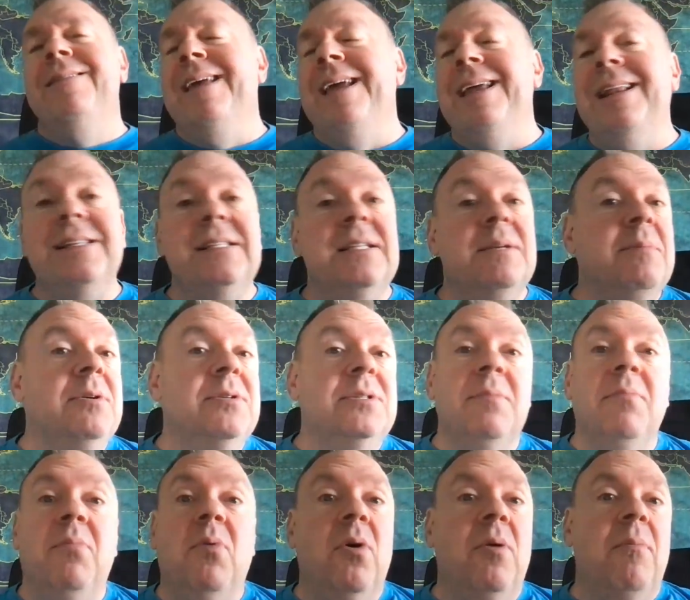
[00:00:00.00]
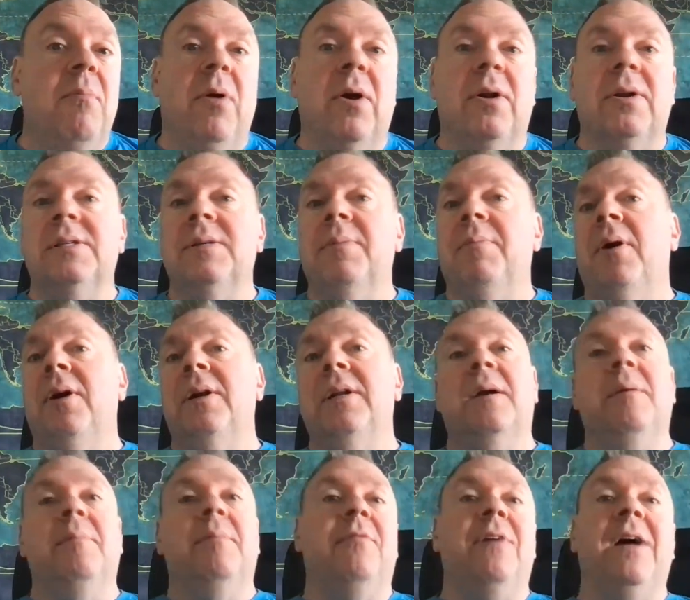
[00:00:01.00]
And it's the most important part. It's the part
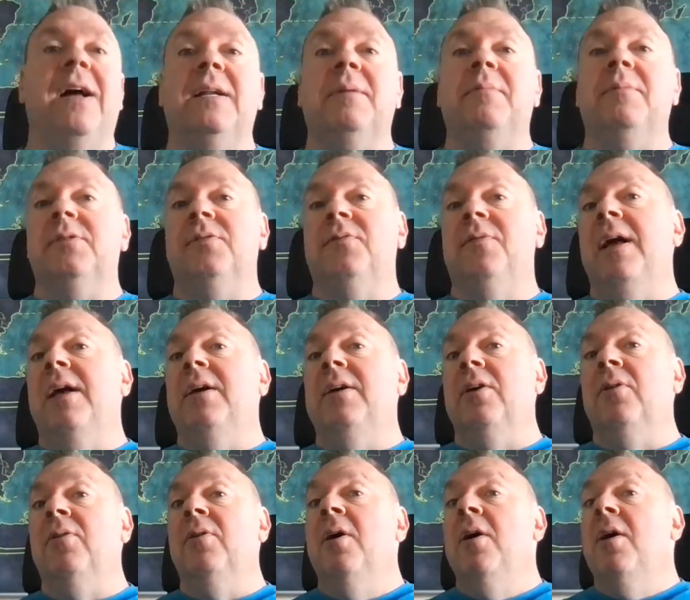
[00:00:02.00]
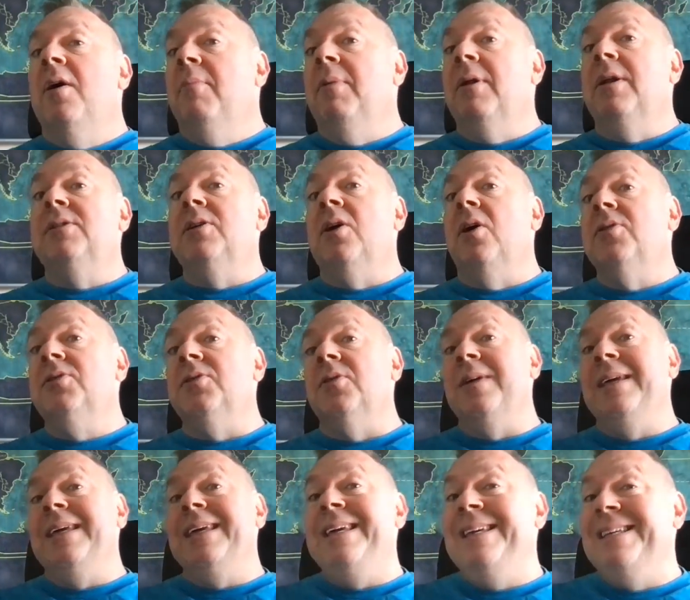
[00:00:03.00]
that can provide the most value, but it's
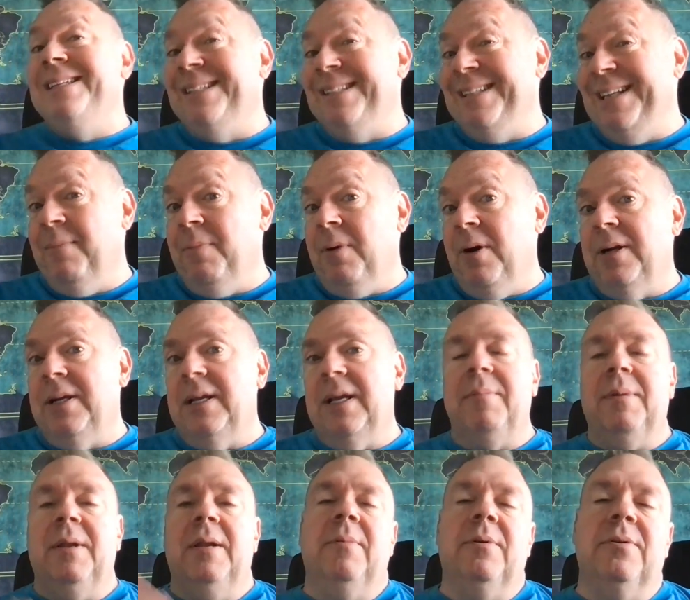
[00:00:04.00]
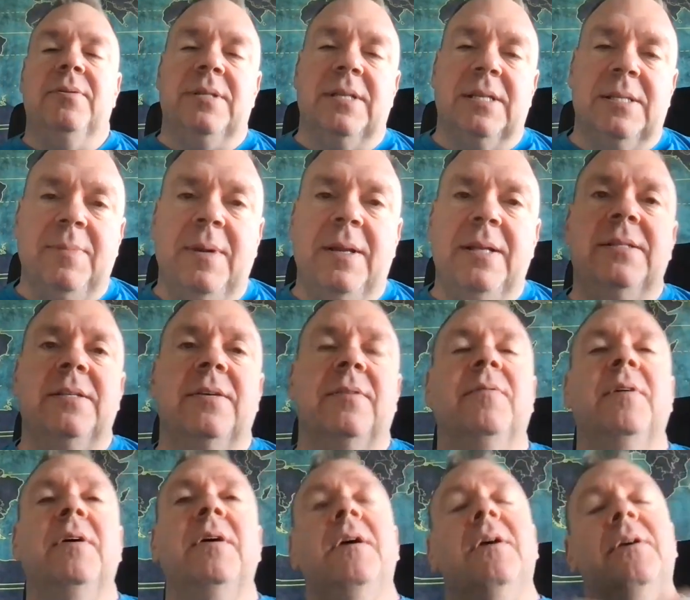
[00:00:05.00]
also easily the part that can be the most
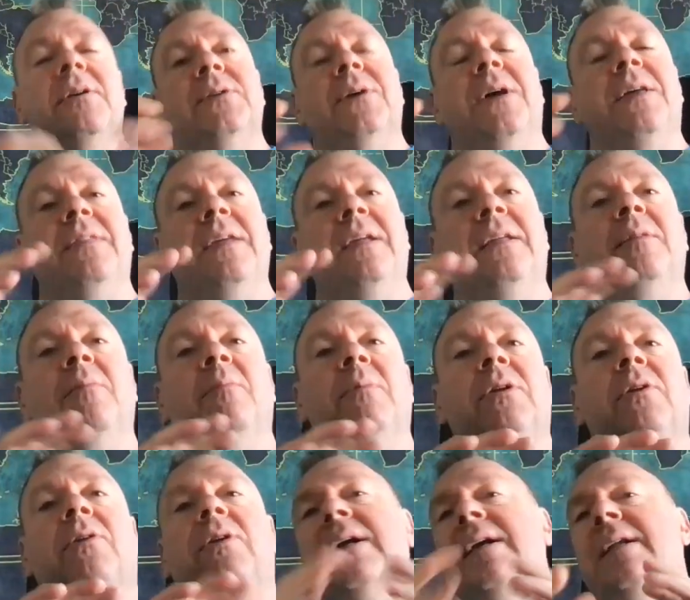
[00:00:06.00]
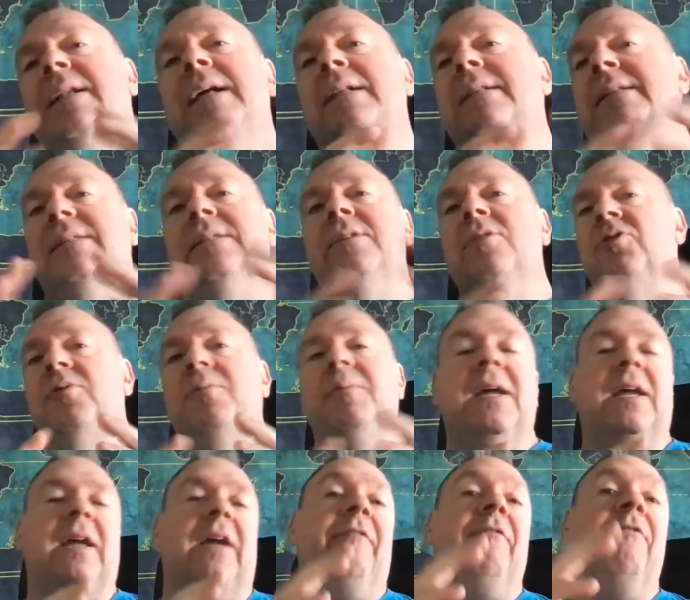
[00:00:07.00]
expensive. So I think that when you're in that
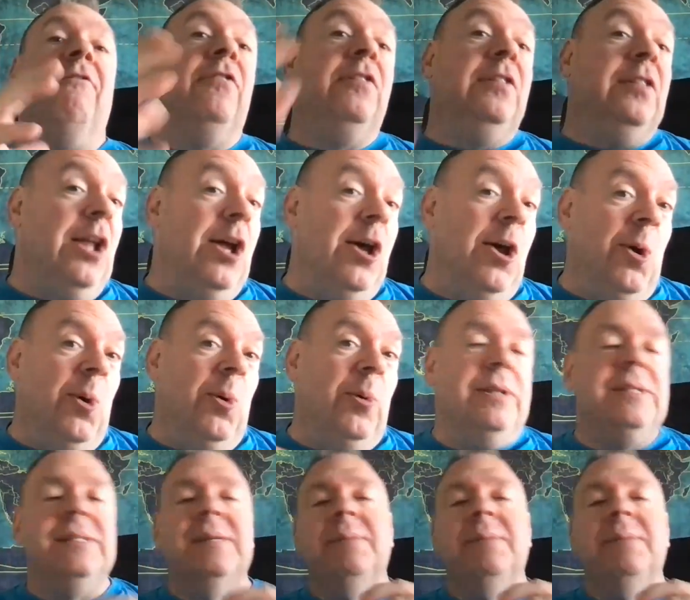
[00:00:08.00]
decision-making flow, it's